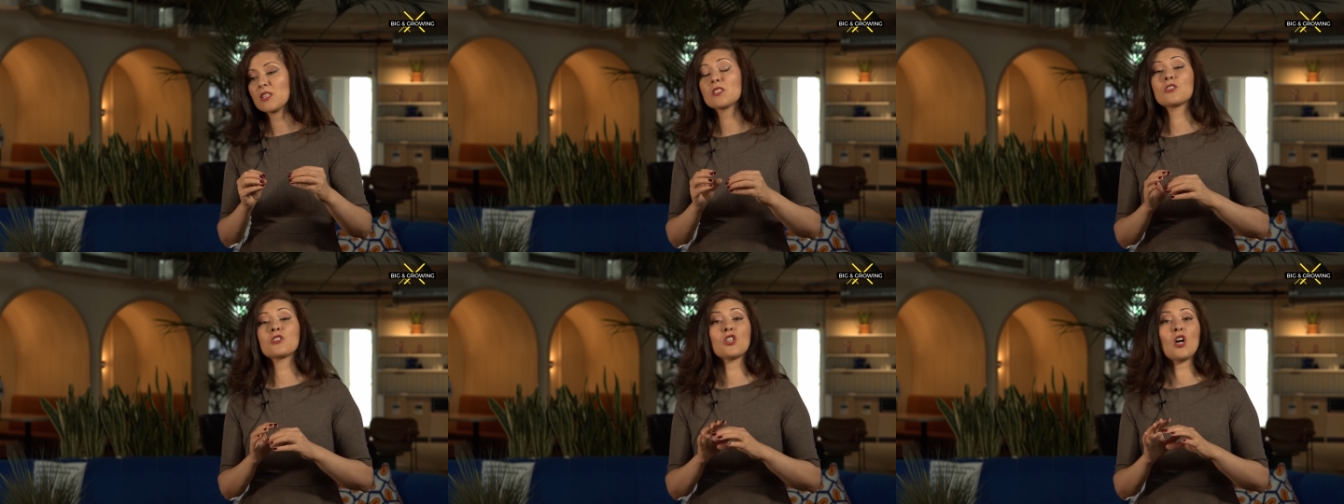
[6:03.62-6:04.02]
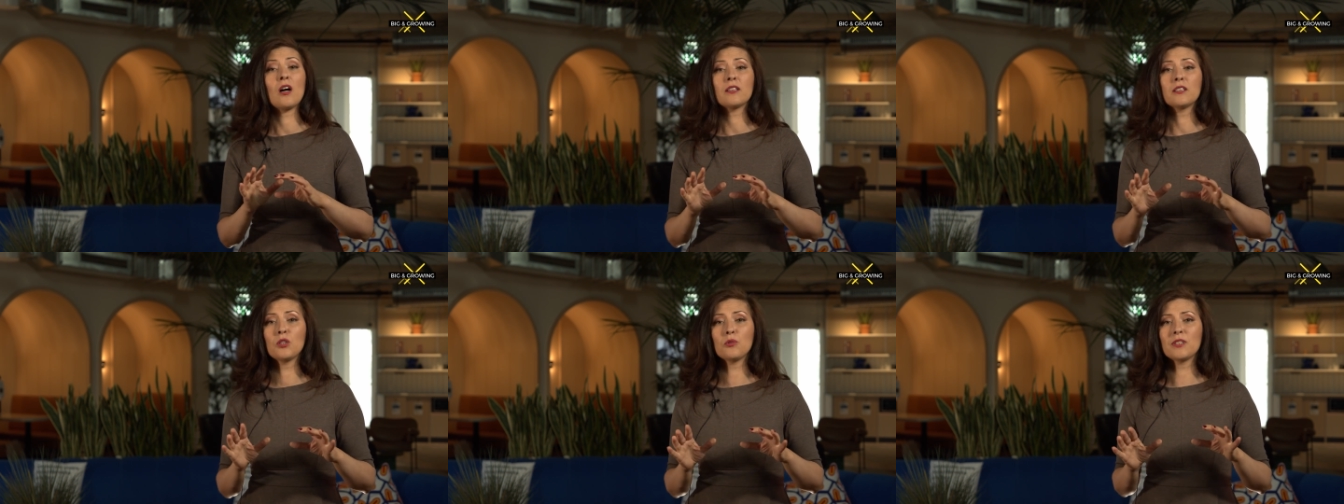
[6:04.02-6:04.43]
does
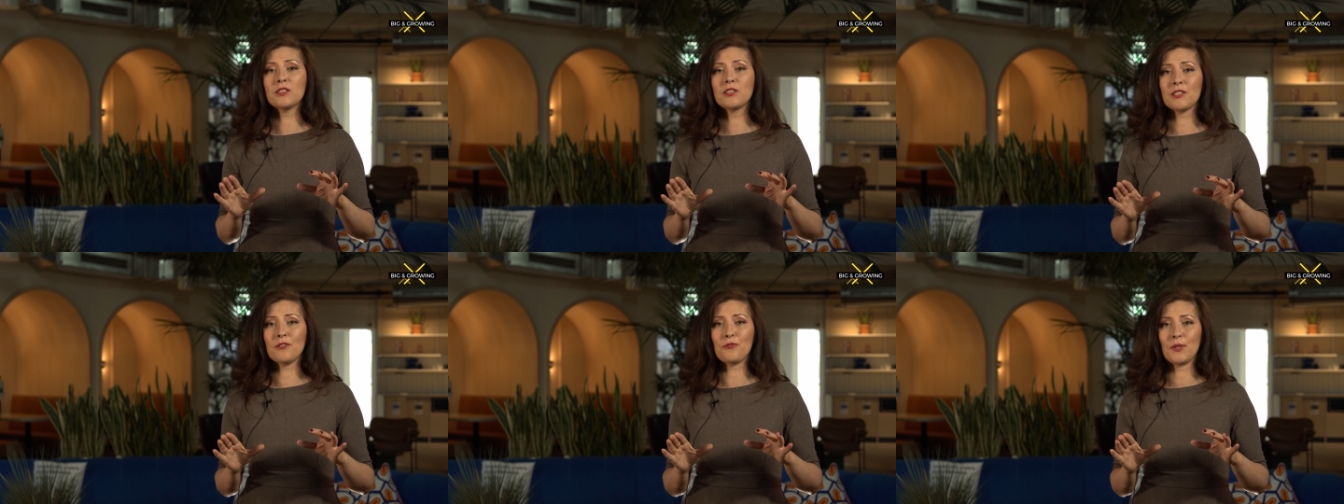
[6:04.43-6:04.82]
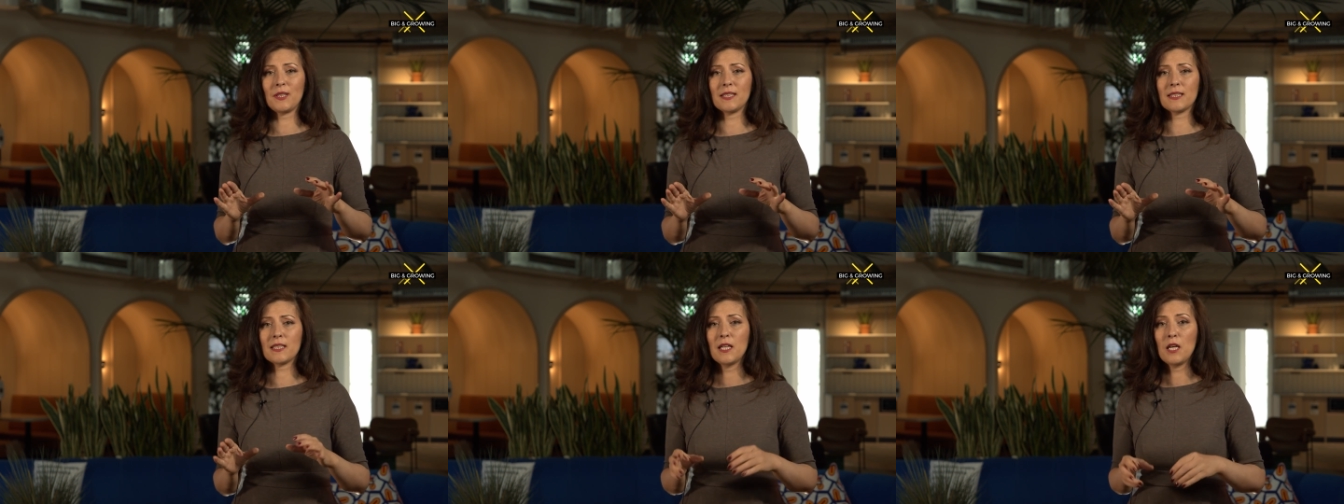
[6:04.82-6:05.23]
not know the
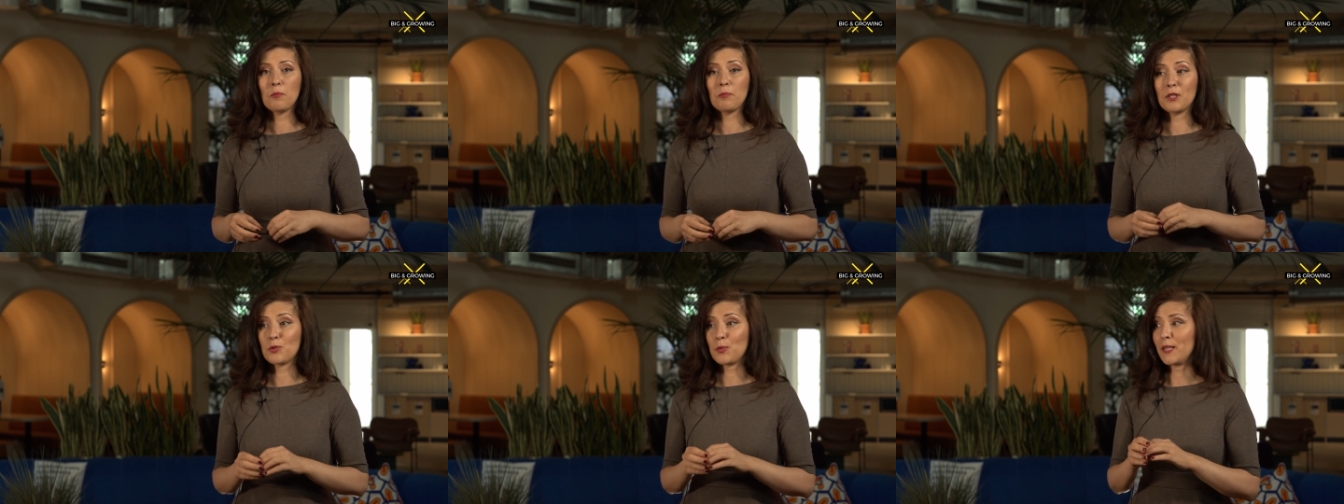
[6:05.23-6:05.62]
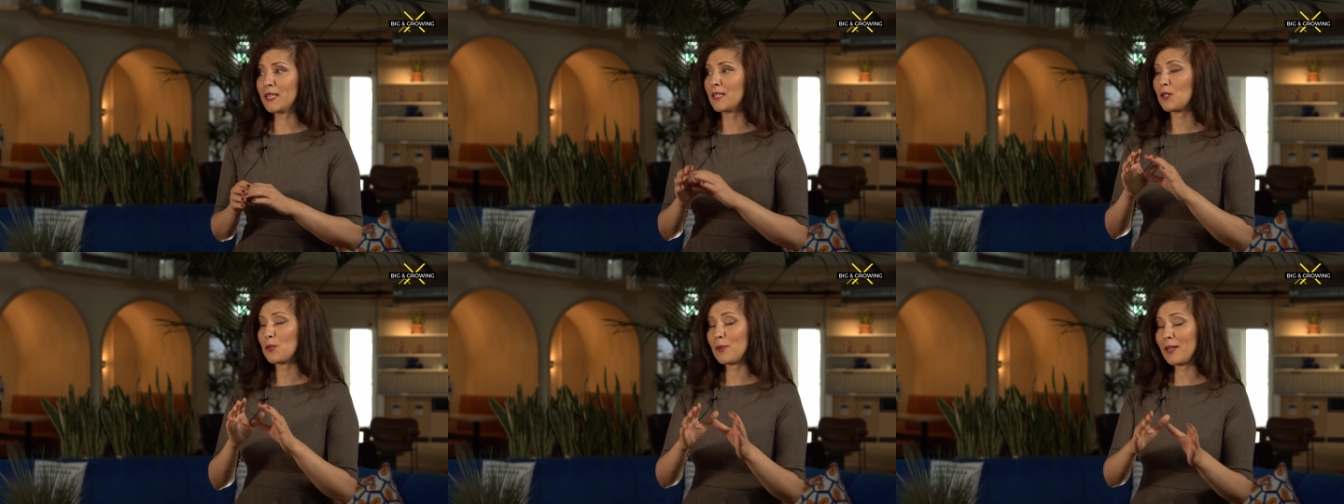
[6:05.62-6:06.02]
difference
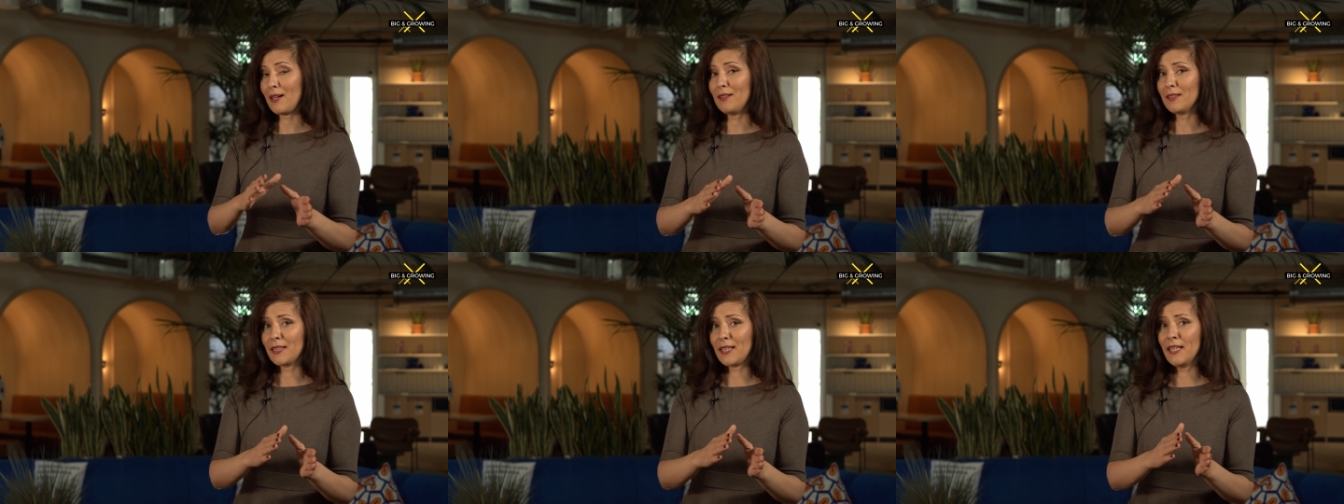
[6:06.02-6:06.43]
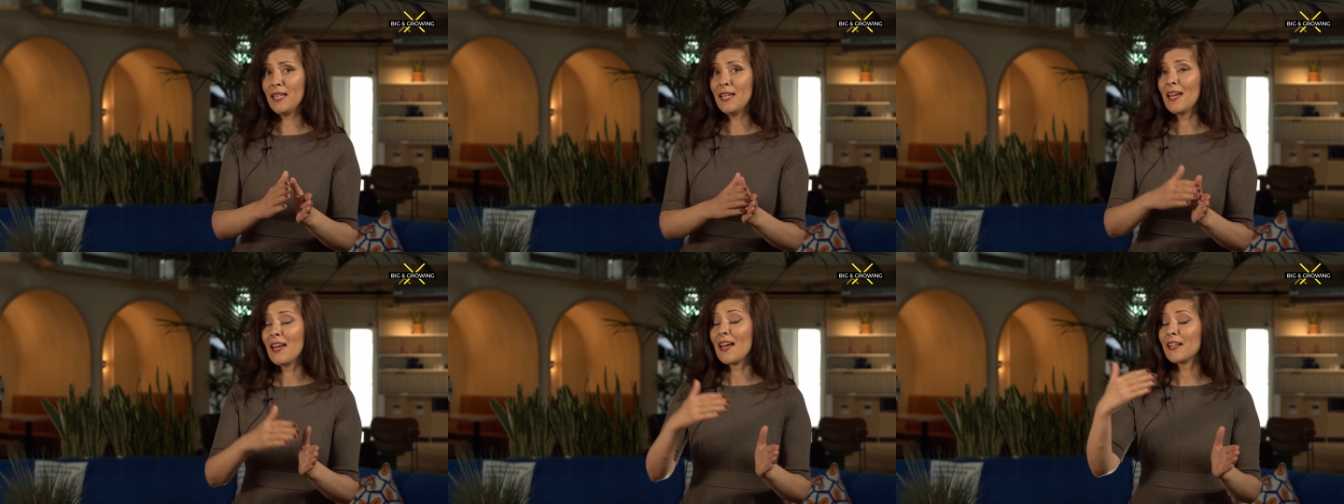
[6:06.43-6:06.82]
between
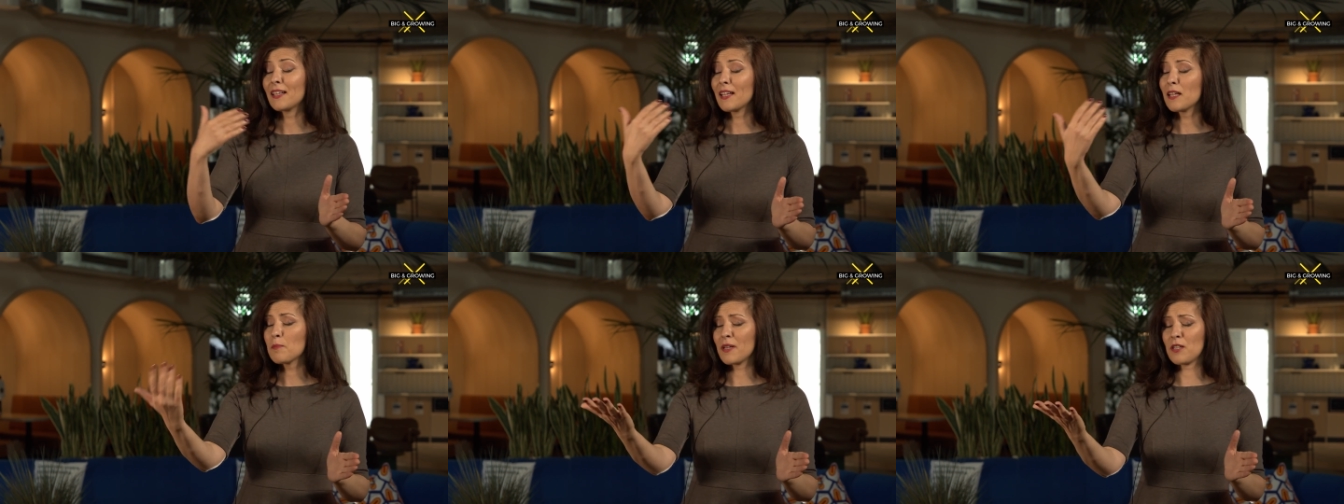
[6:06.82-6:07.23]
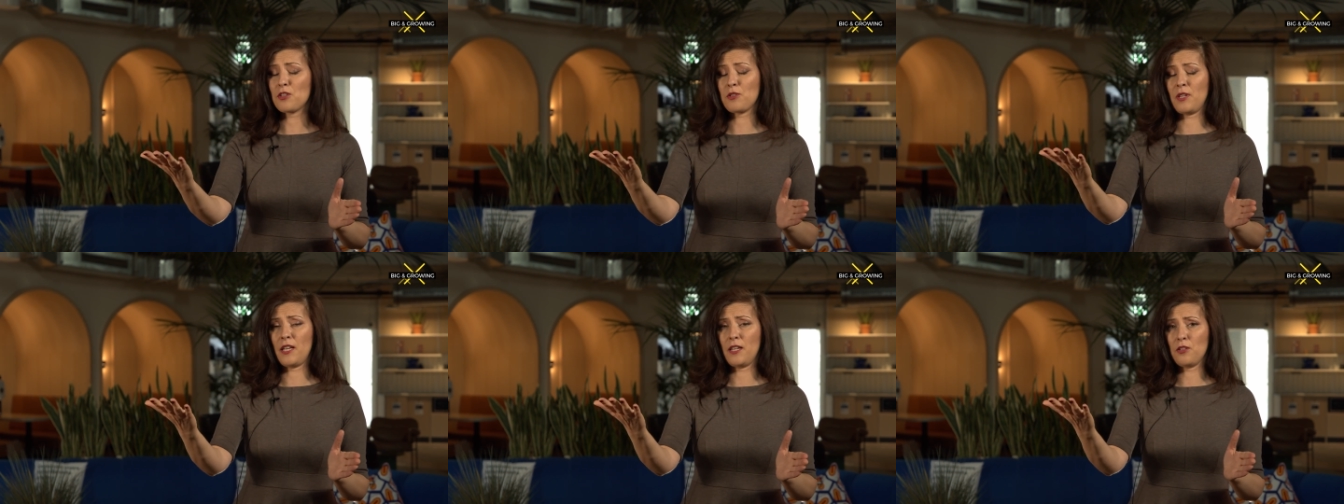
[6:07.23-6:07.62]
reality and
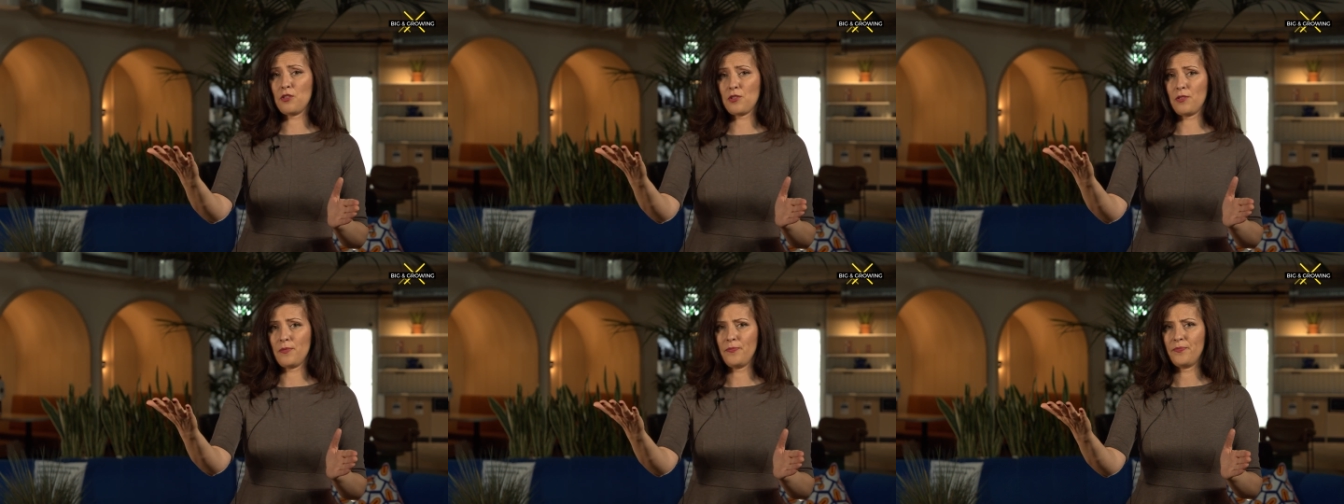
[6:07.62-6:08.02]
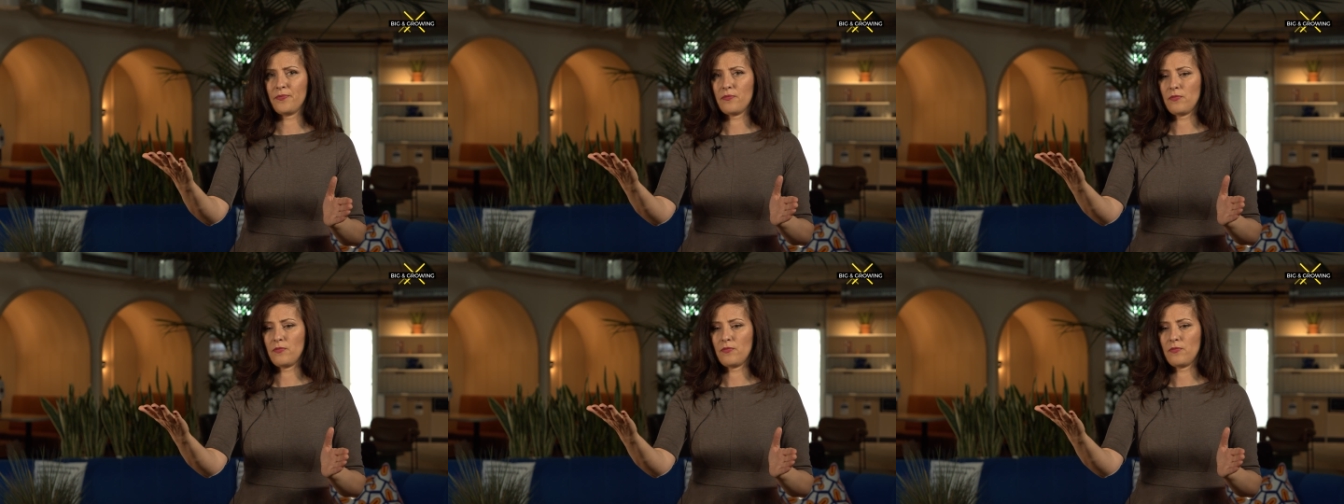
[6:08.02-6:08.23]
imagination.